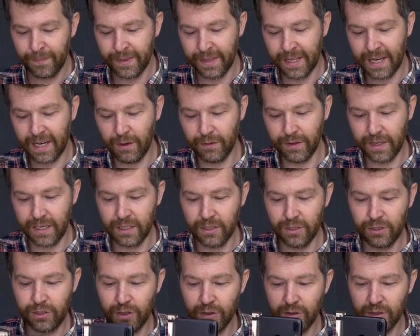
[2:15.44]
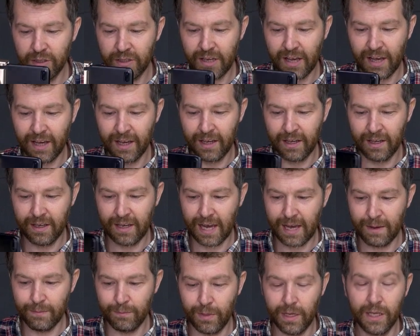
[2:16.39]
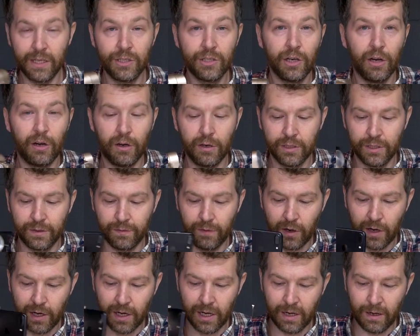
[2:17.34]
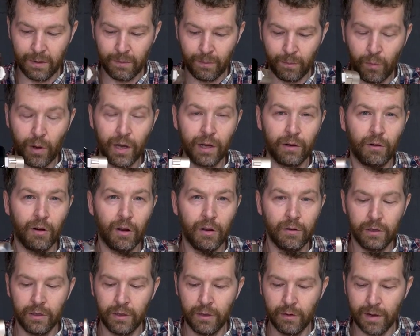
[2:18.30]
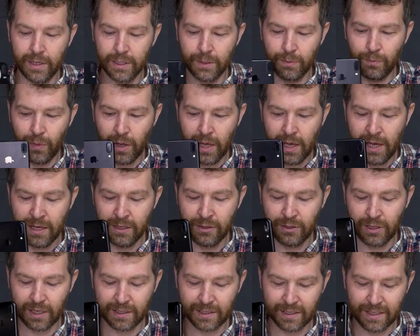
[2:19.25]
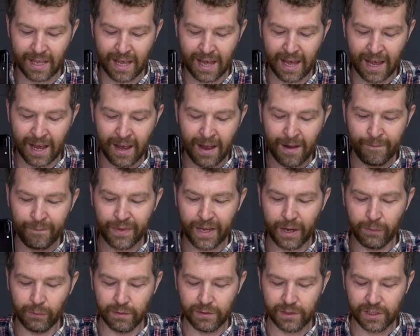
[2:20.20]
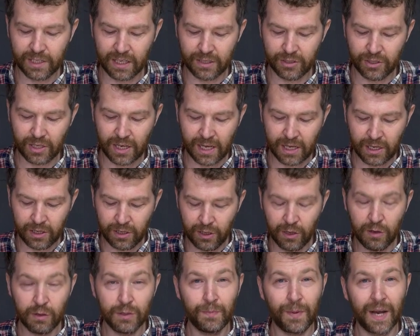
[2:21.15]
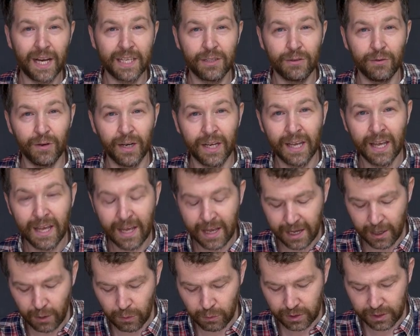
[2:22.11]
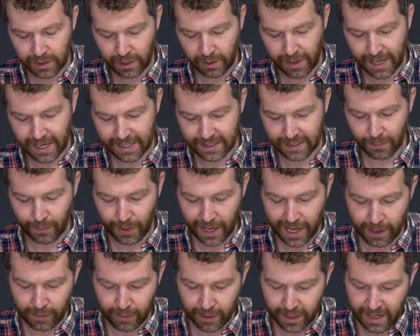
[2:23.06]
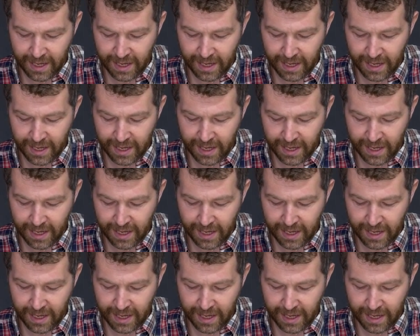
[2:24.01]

Now the Zhiyun Tech can be charged via micro USB just there, and with such a huge battery it also has the power